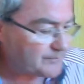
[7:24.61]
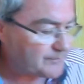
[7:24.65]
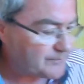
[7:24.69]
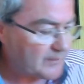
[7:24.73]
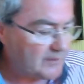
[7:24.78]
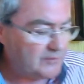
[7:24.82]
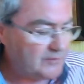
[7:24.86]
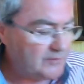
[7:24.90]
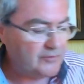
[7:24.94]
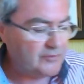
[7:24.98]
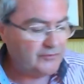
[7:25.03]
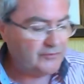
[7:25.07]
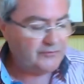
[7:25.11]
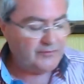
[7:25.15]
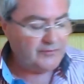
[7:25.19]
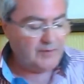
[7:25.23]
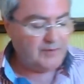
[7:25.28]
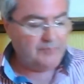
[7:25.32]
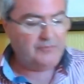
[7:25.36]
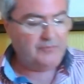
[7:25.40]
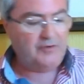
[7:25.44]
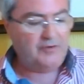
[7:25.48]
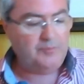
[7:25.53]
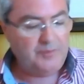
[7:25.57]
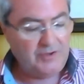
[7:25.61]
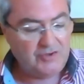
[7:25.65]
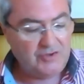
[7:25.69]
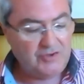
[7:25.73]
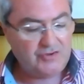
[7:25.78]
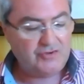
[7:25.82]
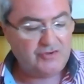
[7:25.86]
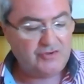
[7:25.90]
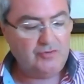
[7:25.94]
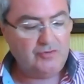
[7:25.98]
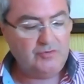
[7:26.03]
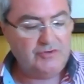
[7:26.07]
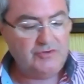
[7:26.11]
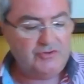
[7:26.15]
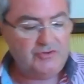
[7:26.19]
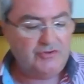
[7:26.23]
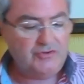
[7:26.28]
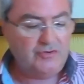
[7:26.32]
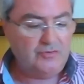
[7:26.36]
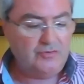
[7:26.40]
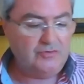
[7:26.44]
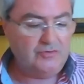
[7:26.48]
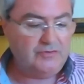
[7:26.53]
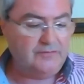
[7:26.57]
It does seem to be true
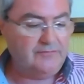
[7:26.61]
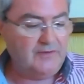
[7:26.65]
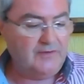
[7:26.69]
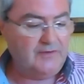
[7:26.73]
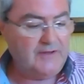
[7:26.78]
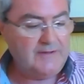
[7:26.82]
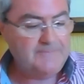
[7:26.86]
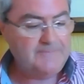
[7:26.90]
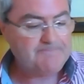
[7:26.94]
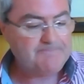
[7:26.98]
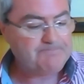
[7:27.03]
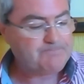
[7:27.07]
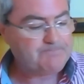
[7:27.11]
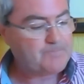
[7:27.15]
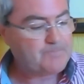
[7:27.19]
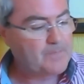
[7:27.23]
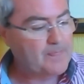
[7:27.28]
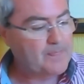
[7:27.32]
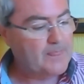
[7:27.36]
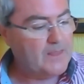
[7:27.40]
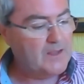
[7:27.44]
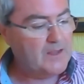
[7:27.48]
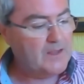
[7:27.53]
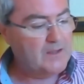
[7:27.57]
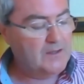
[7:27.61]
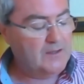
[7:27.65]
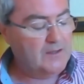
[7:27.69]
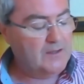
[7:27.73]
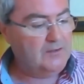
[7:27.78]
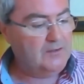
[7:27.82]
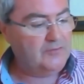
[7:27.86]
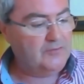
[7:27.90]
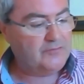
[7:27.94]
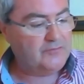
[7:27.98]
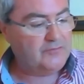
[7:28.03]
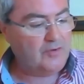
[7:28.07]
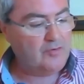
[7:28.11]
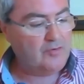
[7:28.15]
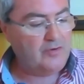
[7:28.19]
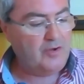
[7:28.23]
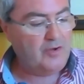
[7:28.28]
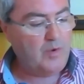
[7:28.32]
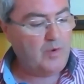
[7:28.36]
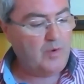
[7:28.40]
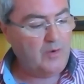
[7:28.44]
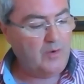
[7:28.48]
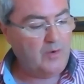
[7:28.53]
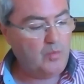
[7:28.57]
intuitively. It is only
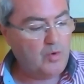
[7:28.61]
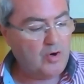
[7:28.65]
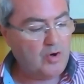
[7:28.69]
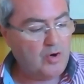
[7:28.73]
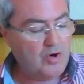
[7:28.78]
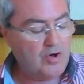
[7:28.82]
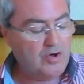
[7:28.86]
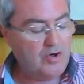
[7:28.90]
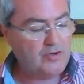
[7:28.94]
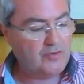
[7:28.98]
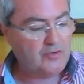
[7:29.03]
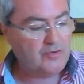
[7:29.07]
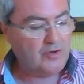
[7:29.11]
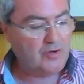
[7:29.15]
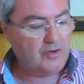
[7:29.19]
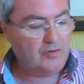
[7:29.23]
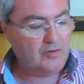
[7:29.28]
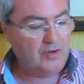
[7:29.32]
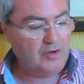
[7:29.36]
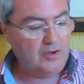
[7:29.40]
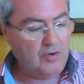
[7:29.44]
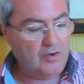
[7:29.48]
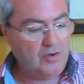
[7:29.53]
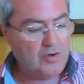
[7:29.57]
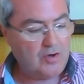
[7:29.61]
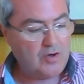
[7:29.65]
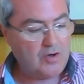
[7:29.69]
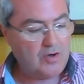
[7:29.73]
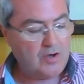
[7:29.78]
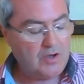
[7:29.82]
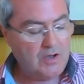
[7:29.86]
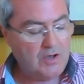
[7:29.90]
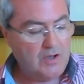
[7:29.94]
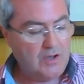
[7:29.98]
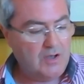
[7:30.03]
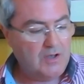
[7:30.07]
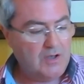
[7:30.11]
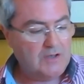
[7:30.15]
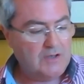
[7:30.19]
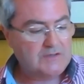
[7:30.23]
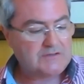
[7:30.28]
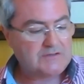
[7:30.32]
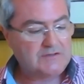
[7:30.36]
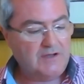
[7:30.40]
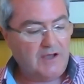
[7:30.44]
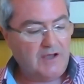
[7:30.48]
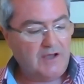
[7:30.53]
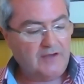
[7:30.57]
when a word or a look
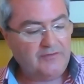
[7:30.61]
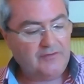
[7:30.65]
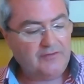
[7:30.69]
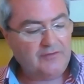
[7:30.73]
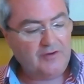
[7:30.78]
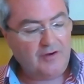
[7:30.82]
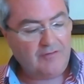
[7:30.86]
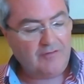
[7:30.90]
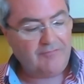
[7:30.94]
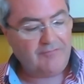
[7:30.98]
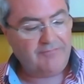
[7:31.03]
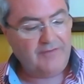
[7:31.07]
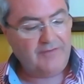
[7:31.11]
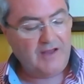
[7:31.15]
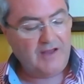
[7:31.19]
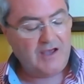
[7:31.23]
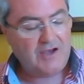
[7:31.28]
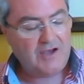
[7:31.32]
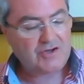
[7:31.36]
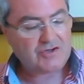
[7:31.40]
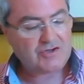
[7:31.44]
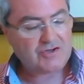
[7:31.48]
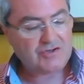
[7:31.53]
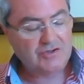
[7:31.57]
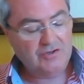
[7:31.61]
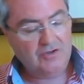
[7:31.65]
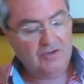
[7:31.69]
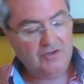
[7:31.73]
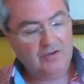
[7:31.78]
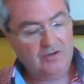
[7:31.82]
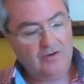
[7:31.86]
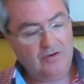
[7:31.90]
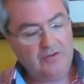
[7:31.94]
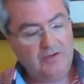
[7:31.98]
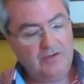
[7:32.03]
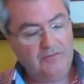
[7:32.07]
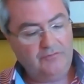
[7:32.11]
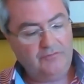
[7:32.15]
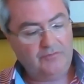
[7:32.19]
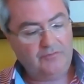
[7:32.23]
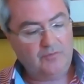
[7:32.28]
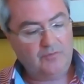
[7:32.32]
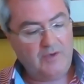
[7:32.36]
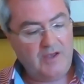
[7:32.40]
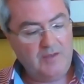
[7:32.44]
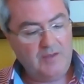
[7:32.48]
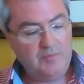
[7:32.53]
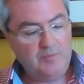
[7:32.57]
snags in our flesh or gives
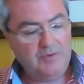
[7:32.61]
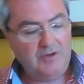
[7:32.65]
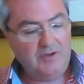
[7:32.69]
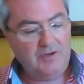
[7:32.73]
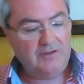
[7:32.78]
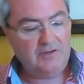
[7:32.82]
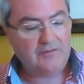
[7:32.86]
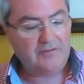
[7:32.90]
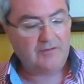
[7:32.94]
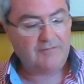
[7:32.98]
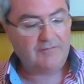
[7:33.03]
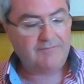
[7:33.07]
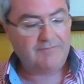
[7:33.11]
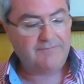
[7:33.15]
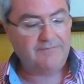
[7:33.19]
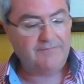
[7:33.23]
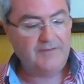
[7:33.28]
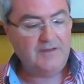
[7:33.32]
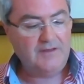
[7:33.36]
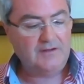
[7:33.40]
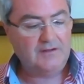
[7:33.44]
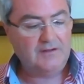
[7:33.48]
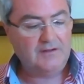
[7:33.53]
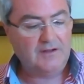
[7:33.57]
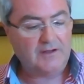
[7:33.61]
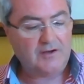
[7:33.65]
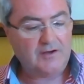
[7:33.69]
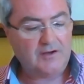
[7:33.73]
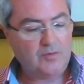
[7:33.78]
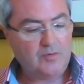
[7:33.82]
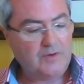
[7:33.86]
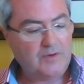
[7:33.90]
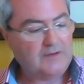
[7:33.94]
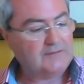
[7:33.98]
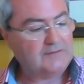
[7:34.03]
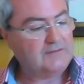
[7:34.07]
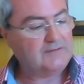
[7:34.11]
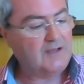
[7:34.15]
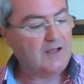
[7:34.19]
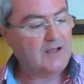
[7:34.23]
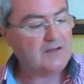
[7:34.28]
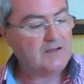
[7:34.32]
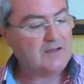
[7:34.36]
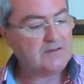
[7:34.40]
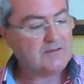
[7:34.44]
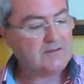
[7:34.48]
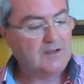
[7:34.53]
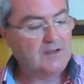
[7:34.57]
way beneath our feet like
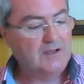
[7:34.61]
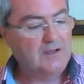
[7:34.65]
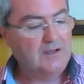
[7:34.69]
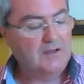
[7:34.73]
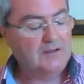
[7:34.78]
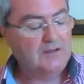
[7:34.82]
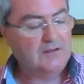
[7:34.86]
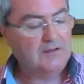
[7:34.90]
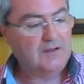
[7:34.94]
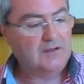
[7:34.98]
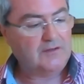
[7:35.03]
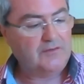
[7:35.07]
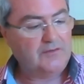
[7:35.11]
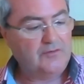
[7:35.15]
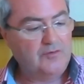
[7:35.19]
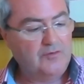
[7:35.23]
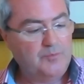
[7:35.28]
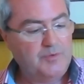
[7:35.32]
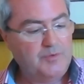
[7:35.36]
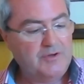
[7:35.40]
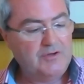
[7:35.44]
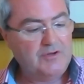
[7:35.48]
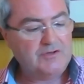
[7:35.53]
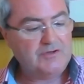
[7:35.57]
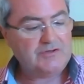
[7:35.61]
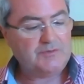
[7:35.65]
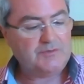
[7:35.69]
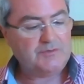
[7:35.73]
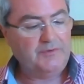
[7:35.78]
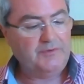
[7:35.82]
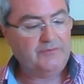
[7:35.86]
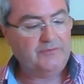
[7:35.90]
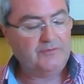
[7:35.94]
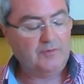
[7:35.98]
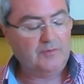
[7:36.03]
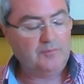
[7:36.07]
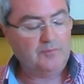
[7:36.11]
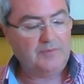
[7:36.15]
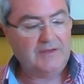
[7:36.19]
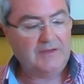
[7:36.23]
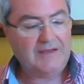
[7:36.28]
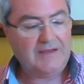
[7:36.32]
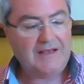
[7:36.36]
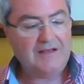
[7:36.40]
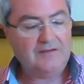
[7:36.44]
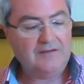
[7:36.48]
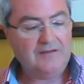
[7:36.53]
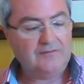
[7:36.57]
quicksand that there appears to be something
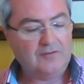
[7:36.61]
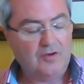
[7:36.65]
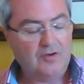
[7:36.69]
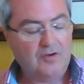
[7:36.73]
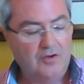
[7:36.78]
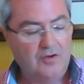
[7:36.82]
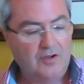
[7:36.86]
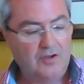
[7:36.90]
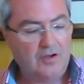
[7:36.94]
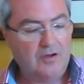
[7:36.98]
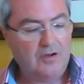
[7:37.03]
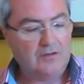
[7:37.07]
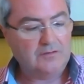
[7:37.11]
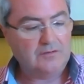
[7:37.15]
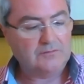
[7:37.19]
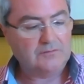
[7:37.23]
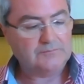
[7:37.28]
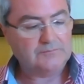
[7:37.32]
else going on.